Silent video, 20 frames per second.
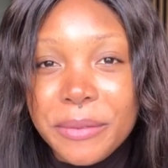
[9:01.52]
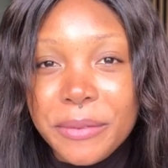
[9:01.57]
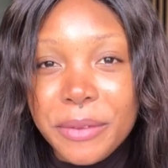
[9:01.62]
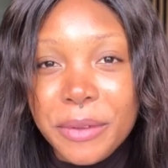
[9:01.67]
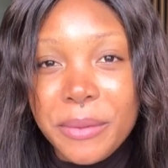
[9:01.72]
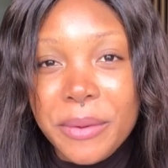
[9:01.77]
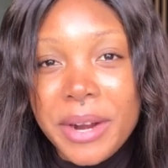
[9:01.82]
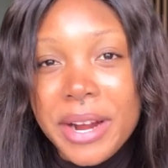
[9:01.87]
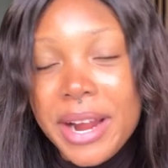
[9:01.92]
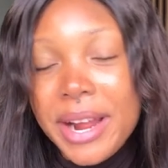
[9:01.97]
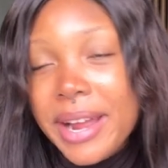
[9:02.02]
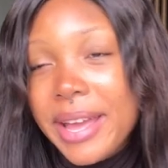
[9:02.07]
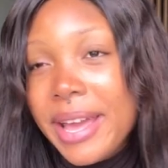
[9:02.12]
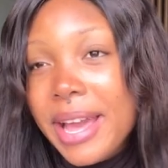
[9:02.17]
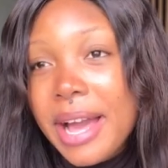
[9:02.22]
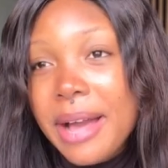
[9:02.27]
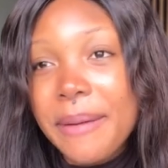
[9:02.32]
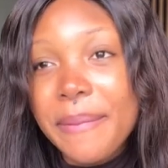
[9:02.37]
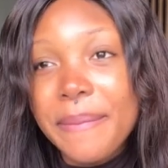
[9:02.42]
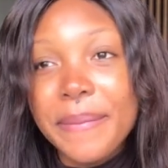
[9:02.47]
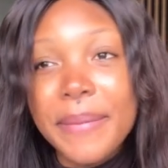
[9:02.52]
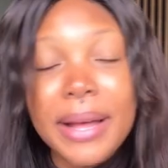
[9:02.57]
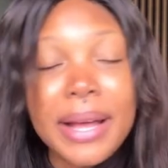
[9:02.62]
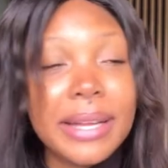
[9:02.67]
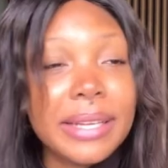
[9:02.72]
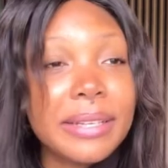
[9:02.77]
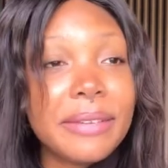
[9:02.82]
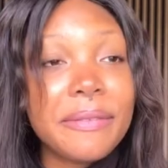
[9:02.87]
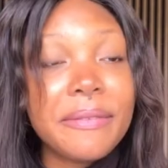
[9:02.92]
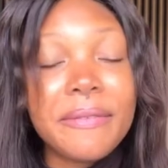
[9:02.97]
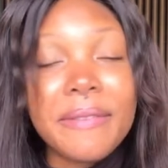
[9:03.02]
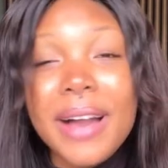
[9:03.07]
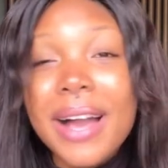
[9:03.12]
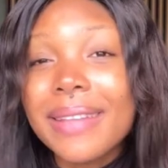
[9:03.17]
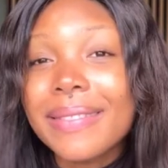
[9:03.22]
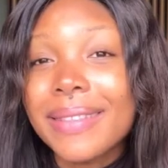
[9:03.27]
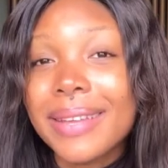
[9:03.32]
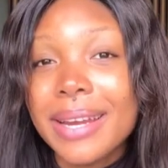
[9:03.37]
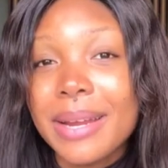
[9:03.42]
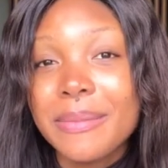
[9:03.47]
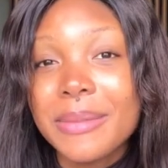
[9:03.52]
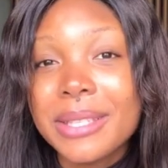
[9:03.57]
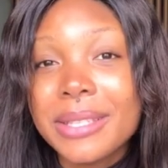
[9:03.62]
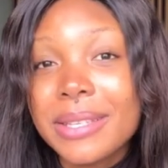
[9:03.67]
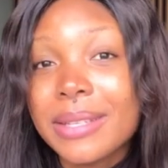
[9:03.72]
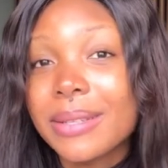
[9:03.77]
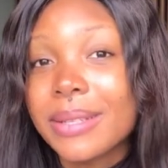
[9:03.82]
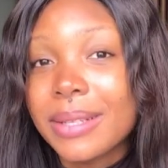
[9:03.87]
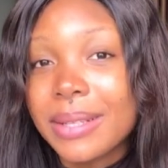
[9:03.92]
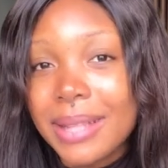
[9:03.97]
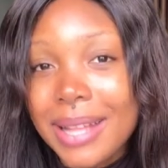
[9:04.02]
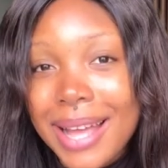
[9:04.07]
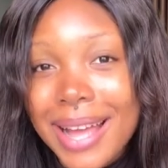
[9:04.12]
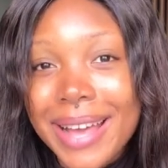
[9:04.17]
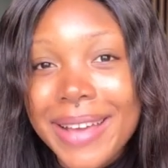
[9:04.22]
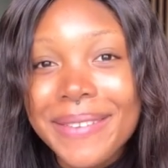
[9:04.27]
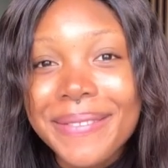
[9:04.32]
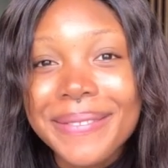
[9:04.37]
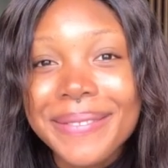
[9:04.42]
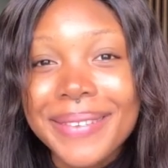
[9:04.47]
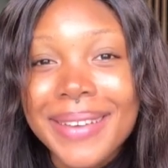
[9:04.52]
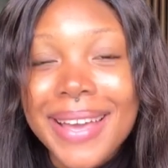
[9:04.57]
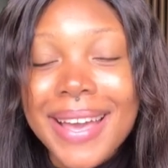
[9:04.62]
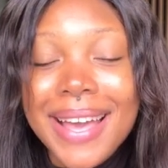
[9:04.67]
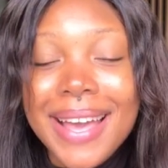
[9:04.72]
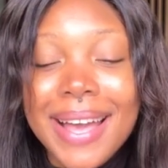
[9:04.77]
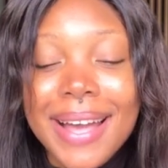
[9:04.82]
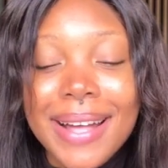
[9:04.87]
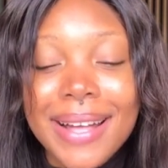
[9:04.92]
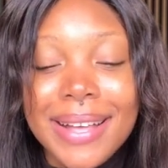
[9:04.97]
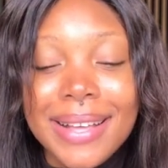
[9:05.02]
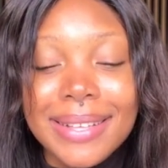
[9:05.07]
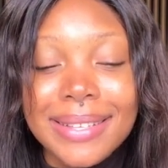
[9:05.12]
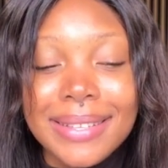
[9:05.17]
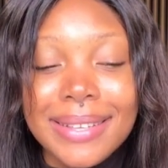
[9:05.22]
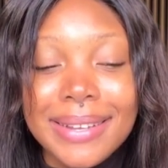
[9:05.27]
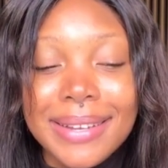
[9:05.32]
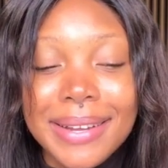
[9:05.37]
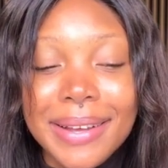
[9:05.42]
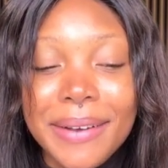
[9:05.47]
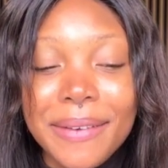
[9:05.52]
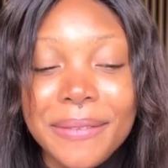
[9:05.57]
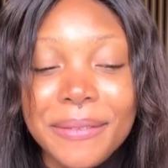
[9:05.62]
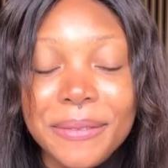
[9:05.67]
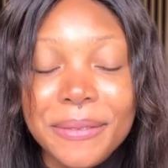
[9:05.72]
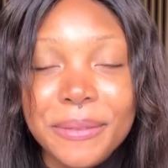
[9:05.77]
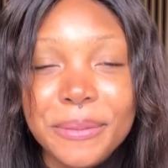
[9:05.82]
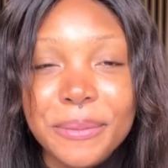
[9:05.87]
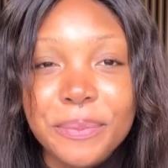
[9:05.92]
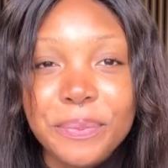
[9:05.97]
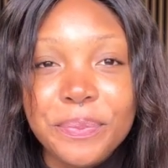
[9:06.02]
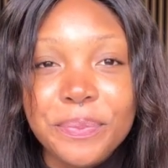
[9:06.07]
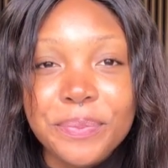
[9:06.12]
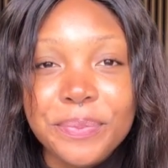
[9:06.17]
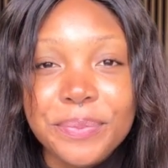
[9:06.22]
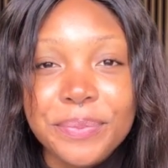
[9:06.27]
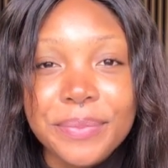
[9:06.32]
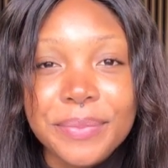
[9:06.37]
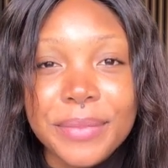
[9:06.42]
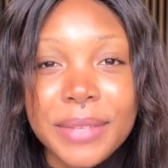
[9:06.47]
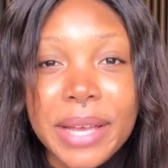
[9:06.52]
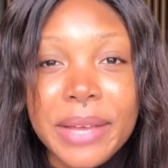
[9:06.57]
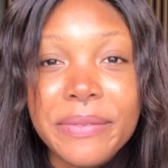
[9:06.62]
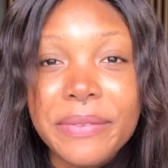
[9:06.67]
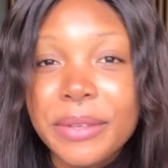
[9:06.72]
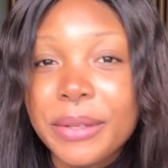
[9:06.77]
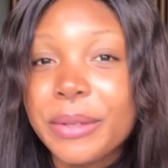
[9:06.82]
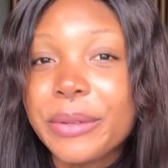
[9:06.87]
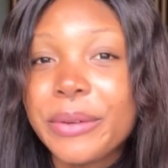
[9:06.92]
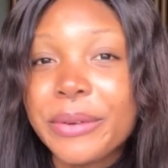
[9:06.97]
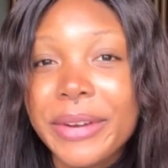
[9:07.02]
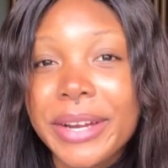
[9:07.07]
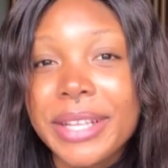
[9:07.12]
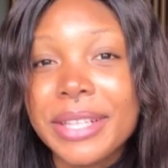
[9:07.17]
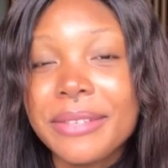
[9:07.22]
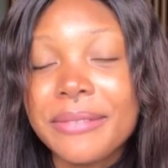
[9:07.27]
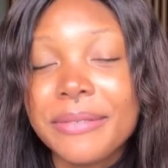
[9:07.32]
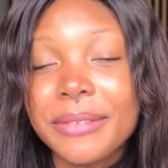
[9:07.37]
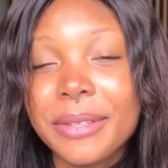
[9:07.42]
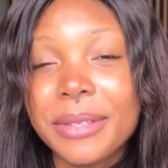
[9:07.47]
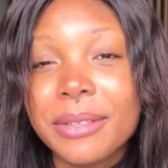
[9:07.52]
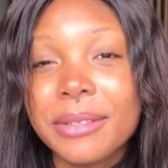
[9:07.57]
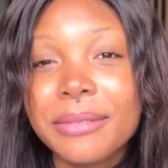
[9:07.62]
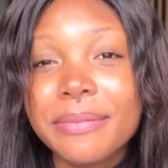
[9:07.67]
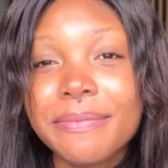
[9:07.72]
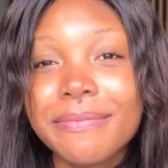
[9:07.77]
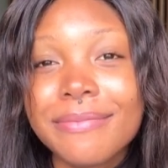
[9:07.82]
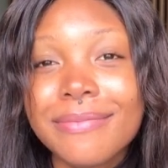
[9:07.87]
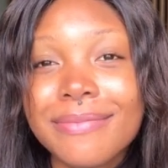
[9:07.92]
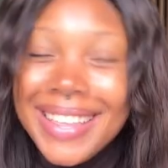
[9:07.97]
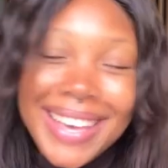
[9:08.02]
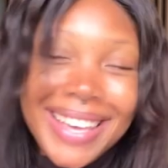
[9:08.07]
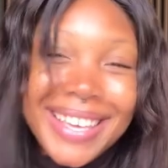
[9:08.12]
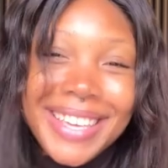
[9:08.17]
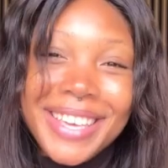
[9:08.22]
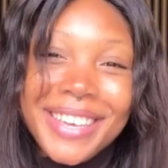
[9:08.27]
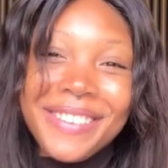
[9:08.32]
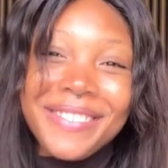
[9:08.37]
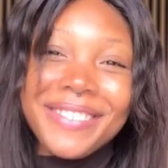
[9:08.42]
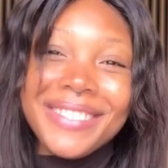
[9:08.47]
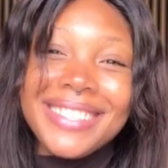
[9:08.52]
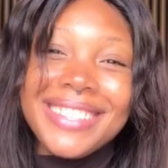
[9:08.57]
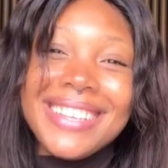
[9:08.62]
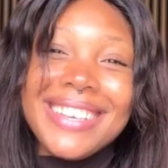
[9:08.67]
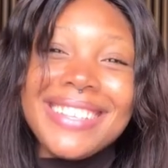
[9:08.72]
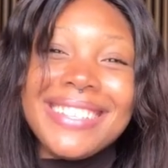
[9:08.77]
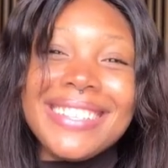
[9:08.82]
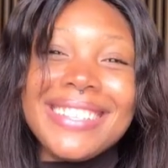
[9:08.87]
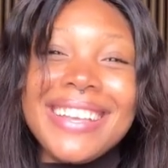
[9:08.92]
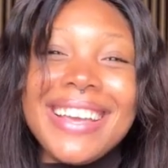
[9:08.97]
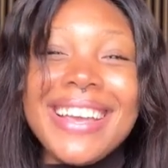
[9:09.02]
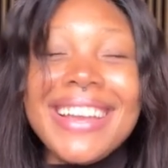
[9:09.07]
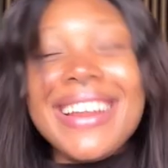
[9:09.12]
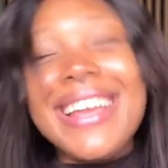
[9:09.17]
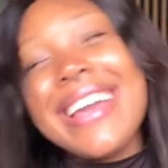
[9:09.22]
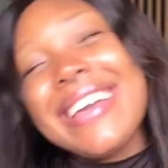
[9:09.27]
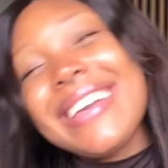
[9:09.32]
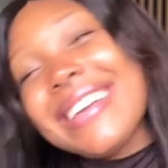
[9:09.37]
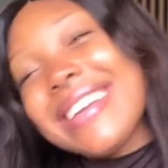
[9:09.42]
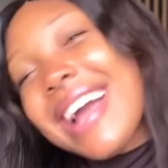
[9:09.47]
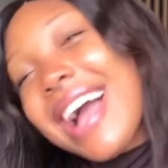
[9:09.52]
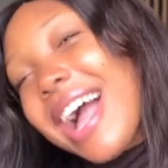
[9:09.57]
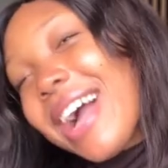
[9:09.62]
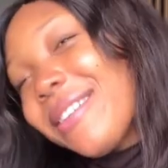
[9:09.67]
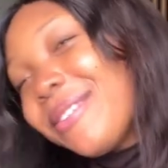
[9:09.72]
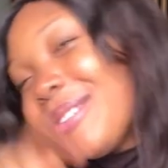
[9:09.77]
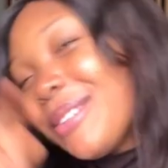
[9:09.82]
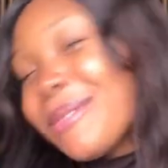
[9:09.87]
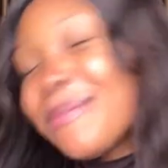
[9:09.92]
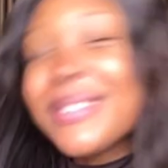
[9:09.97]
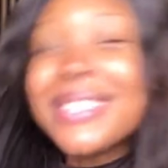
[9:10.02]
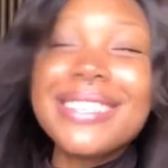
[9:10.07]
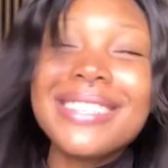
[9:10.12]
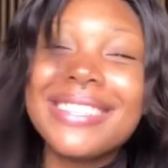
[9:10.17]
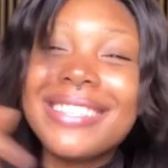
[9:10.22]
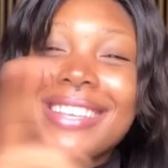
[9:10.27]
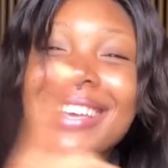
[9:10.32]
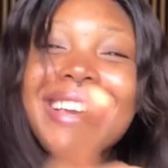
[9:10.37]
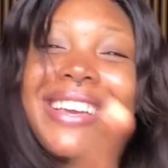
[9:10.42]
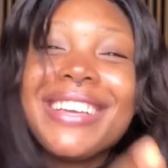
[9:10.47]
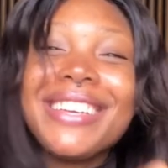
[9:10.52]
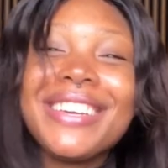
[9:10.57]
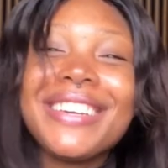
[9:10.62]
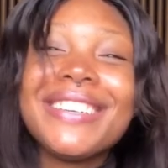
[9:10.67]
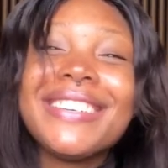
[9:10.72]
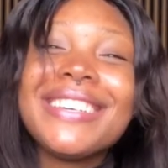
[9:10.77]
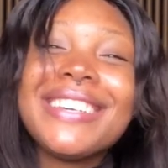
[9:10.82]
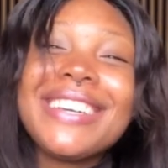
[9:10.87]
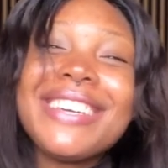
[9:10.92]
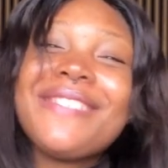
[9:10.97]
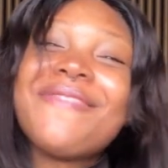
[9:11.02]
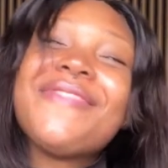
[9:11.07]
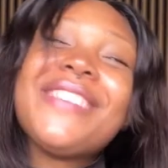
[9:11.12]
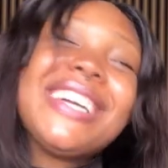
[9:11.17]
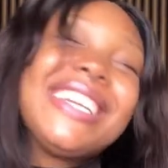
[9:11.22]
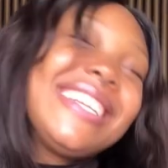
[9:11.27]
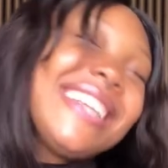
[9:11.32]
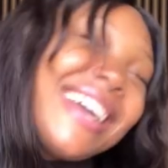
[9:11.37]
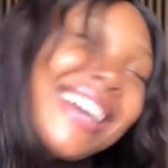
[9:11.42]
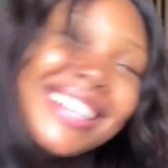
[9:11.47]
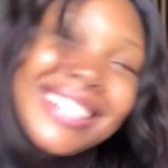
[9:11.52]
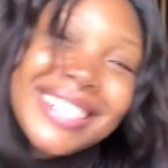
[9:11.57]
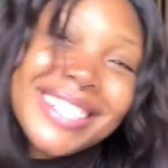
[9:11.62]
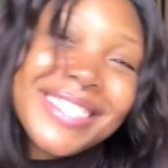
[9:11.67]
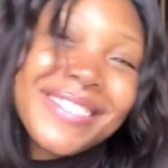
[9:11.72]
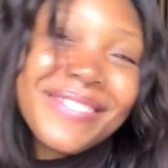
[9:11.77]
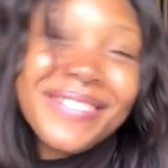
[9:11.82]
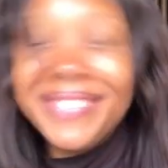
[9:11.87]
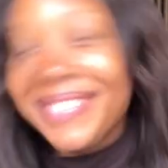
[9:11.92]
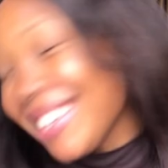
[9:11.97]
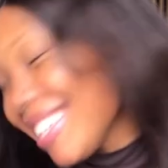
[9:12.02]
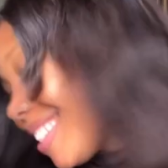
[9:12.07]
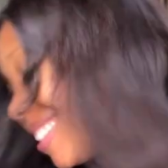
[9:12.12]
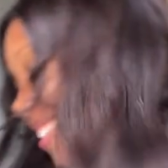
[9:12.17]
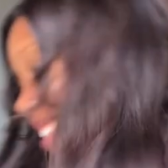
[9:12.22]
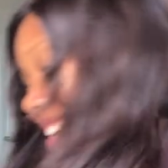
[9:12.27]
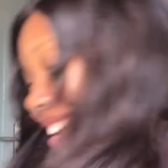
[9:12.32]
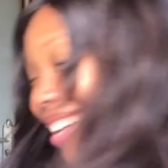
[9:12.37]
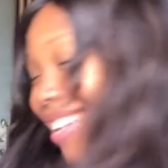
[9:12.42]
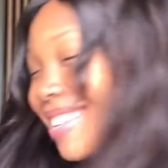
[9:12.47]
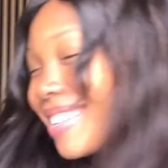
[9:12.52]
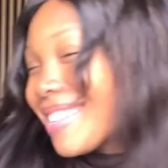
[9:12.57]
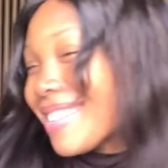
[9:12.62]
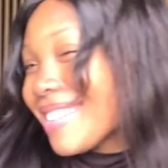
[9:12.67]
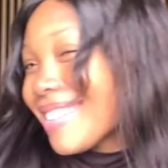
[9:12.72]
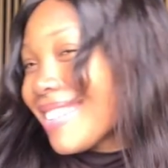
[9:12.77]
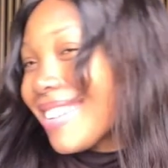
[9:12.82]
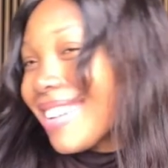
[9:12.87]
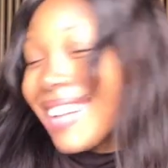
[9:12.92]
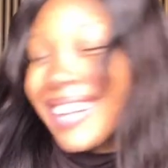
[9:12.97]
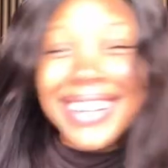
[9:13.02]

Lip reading: for where I am. And the fact that I'm still alive, it's enough. I feel grateful. Thank you for listening, and I will be seeing you in my next video.